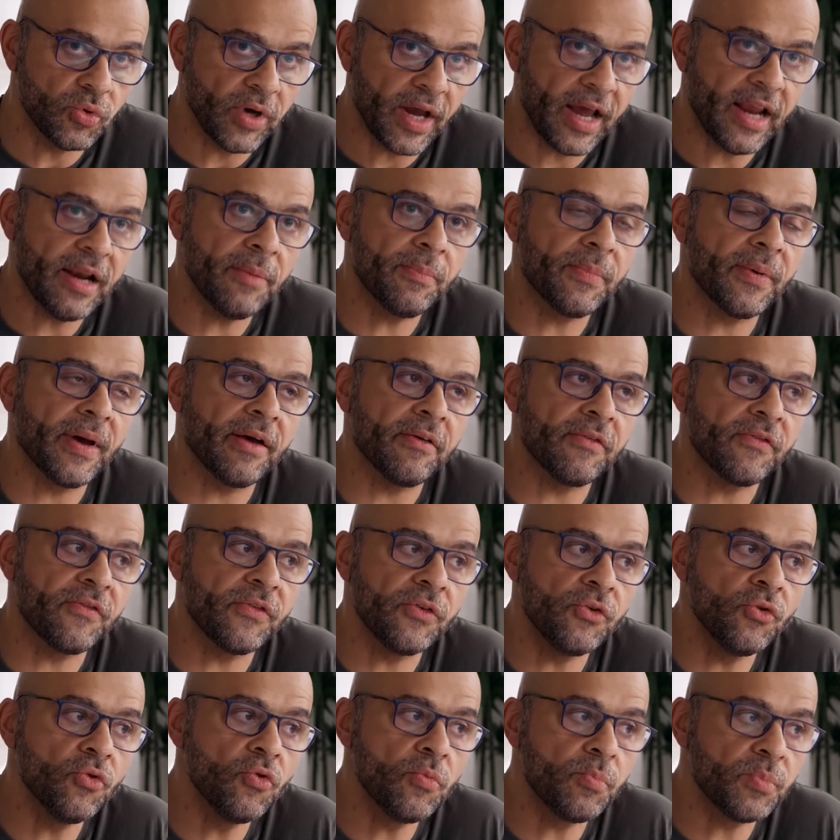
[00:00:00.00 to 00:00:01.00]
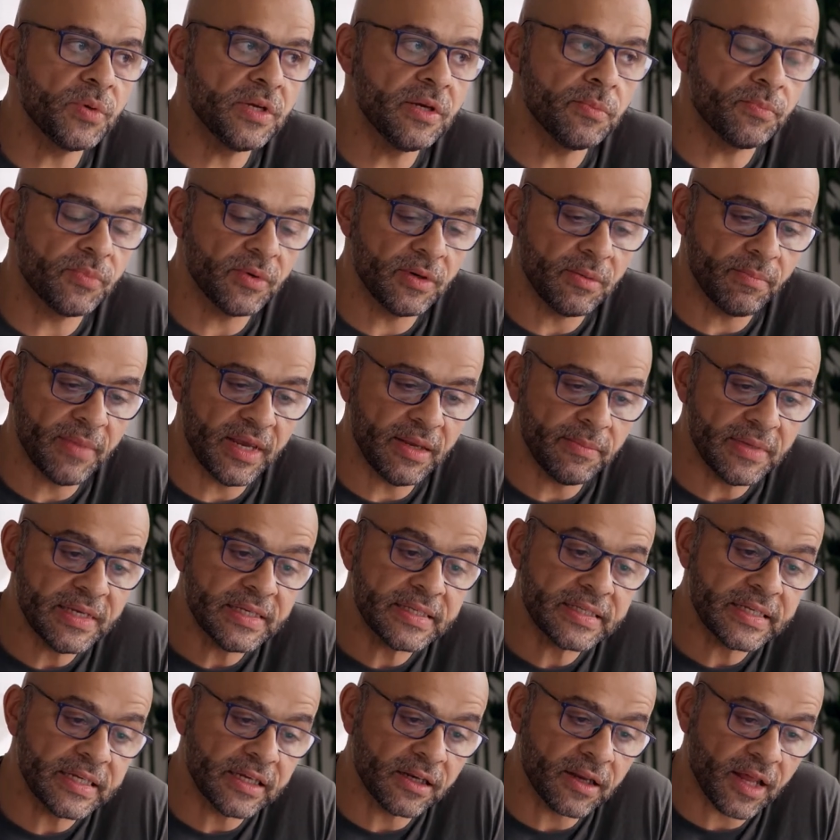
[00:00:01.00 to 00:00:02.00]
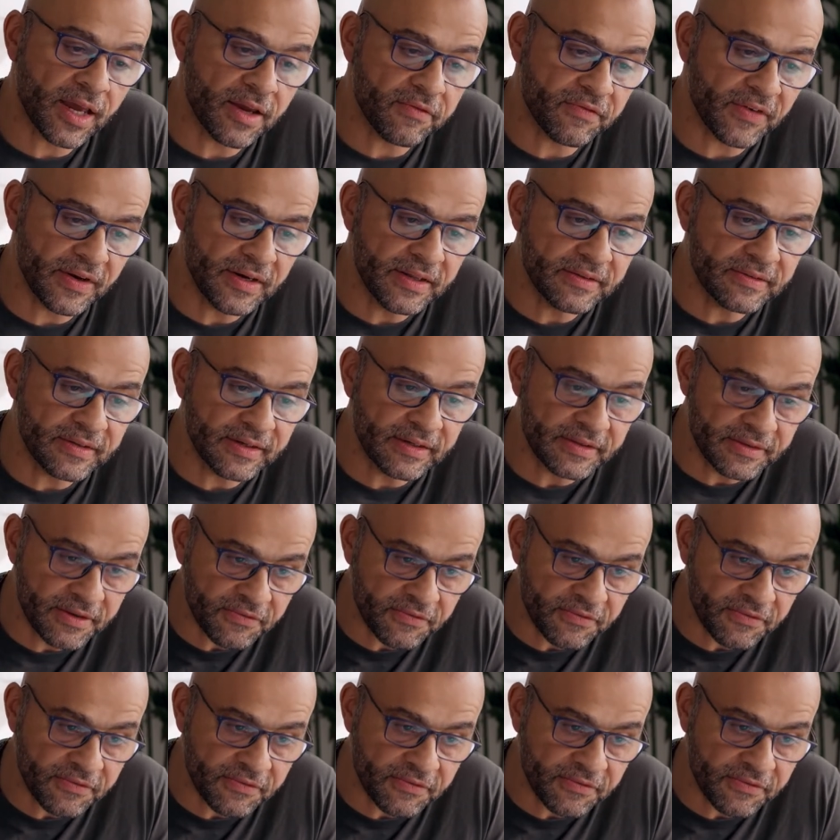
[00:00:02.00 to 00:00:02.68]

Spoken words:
help a few people maybe see life a little